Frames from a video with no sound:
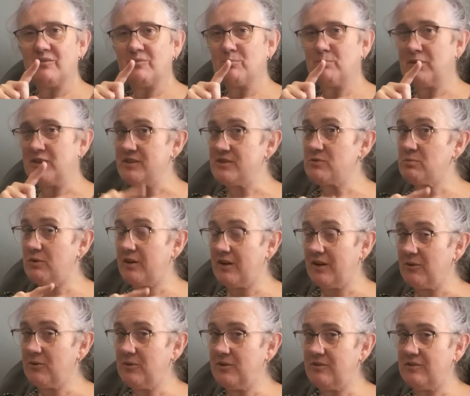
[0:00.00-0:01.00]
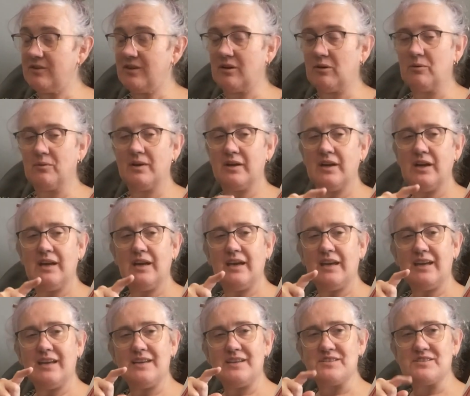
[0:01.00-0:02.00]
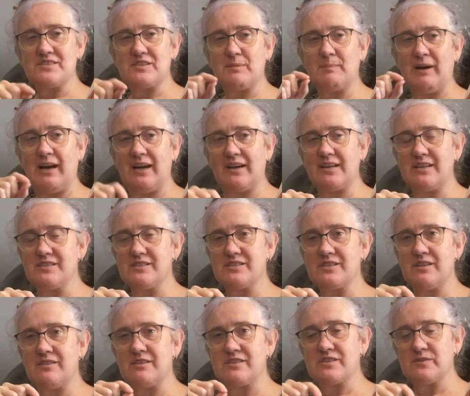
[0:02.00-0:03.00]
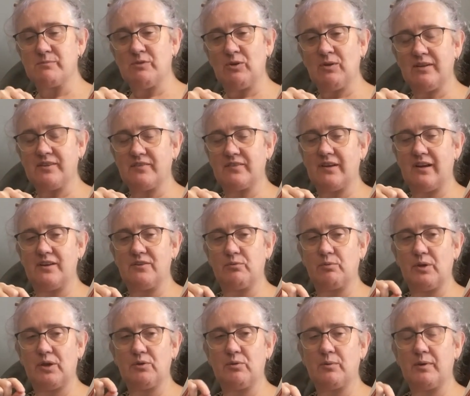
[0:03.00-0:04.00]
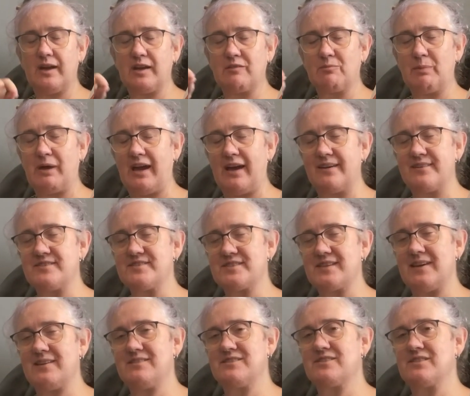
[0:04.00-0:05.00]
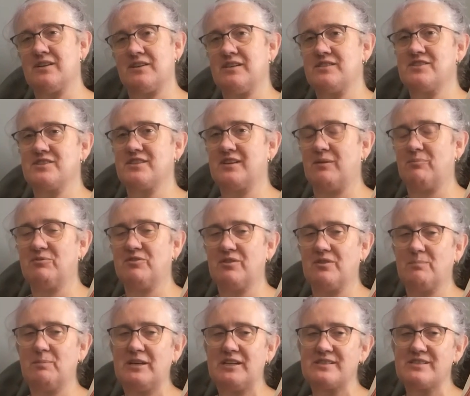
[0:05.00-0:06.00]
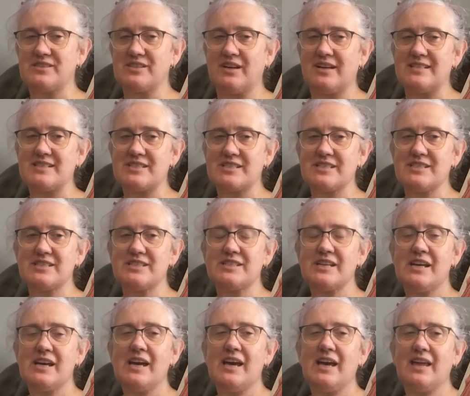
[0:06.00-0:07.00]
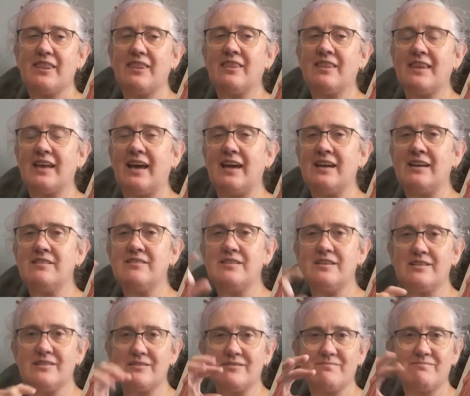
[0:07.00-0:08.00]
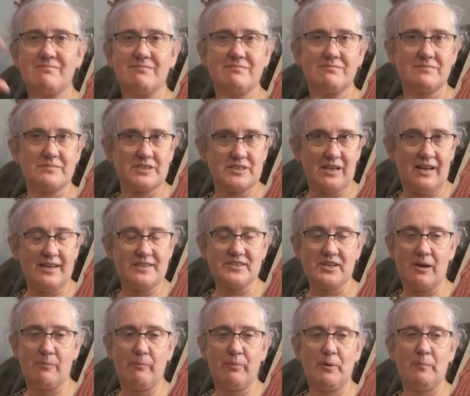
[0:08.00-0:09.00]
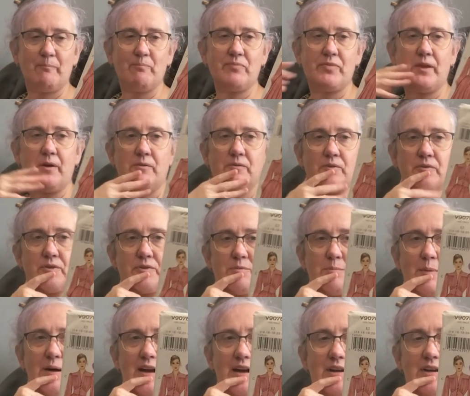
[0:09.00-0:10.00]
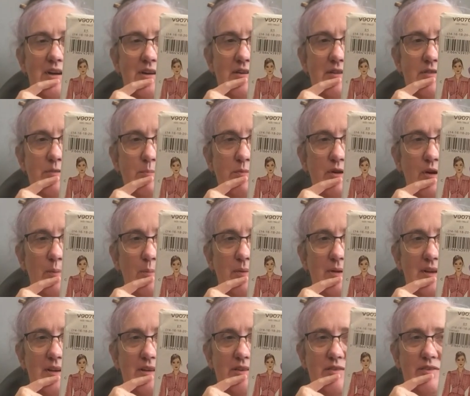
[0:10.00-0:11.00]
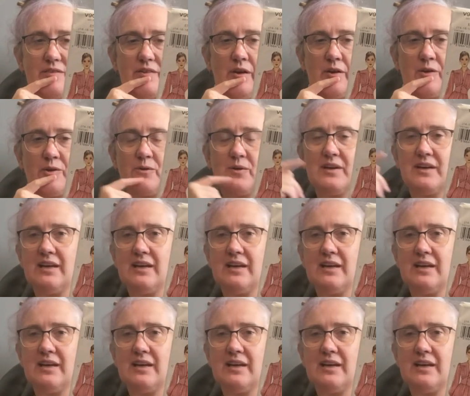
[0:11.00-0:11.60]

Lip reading: because what I could tell is the markings in the smaller size were correct, but as they sized it up to the bigger sizes, they didn't size up those sort of markings properly. So